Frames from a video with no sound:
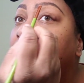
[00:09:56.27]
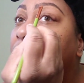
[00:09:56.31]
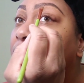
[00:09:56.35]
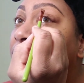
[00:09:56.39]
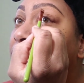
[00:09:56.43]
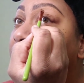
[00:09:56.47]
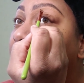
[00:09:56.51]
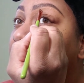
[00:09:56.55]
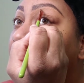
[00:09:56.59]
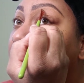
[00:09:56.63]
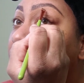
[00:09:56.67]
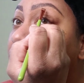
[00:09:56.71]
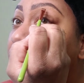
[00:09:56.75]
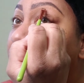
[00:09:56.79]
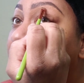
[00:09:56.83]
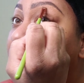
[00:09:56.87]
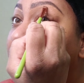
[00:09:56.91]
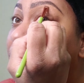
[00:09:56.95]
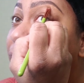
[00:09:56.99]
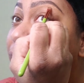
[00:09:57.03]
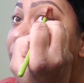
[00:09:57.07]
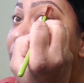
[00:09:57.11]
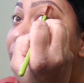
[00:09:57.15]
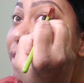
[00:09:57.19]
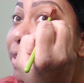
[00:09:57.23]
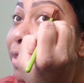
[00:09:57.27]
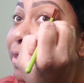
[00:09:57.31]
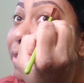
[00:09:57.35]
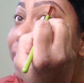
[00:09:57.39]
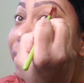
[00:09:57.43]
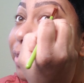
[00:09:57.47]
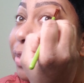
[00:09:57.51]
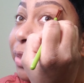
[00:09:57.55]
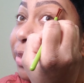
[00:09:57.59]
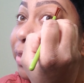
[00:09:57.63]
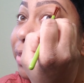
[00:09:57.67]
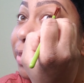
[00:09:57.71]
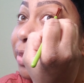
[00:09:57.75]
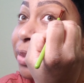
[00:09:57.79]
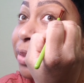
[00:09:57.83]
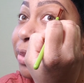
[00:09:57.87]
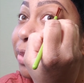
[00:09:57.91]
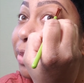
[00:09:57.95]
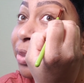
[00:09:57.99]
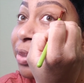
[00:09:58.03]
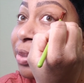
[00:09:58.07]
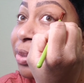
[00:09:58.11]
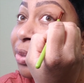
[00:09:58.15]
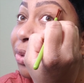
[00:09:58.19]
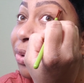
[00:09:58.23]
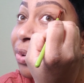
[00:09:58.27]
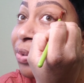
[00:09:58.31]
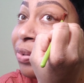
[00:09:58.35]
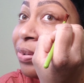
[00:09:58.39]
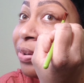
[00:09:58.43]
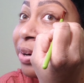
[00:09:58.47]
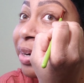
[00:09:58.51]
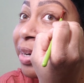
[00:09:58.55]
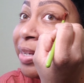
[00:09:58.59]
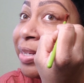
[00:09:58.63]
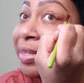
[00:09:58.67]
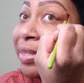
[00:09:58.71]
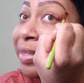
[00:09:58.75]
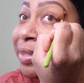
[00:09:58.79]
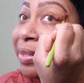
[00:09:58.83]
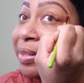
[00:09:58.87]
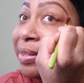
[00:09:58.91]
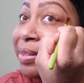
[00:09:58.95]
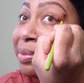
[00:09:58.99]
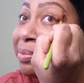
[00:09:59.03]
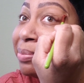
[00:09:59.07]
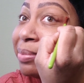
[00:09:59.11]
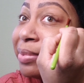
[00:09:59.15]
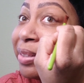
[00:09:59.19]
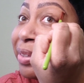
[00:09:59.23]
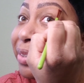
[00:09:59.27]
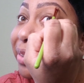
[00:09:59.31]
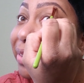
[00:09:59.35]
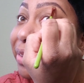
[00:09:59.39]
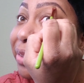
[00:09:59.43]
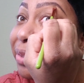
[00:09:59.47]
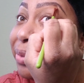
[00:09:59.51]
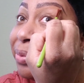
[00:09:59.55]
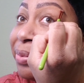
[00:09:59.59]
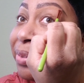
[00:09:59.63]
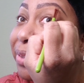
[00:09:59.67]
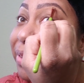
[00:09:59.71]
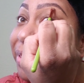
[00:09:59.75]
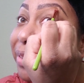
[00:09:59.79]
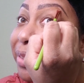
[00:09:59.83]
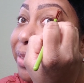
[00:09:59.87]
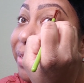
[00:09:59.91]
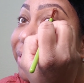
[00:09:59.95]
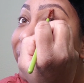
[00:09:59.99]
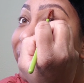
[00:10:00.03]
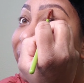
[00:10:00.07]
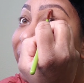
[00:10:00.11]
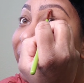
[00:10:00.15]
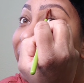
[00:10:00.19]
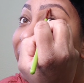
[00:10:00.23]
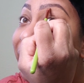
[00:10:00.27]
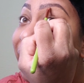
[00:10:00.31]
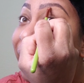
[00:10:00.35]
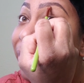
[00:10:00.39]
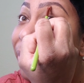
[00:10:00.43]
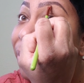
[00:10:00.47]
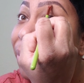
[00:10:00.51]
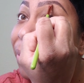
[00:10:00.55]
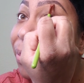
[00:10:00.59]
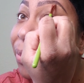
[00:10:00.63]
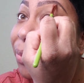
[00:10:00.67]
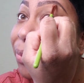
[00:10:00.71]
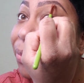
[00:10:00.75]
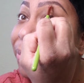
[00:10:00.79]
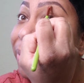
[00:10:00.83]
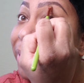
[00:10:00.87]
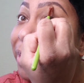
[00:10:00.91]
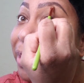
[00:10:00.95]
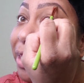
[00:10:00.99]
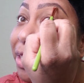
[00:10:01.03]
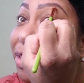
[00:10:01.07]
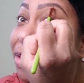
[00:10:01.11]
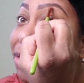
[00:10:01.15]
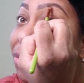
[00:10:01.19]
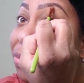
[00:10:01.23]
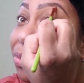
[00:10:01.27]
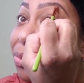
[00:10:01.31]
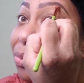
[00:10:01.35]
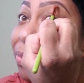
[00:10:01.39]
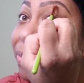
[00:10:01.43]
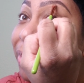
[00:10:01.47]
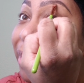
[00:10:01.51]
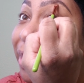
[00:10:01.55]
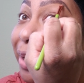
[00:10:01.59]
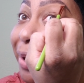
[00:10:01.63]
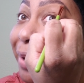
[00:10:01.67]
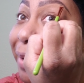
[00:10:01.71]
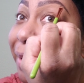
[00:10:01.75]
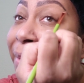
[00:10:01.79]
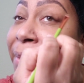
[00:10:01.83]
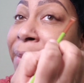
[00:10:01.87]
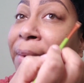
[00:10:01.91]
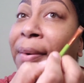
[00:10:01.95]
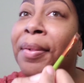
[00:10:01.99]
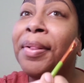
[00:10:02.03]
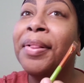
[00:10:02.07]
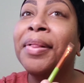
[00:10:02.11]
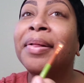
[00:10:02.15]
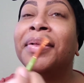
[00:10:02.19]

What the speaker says: want it to look crazy up there. You want it to look au natural.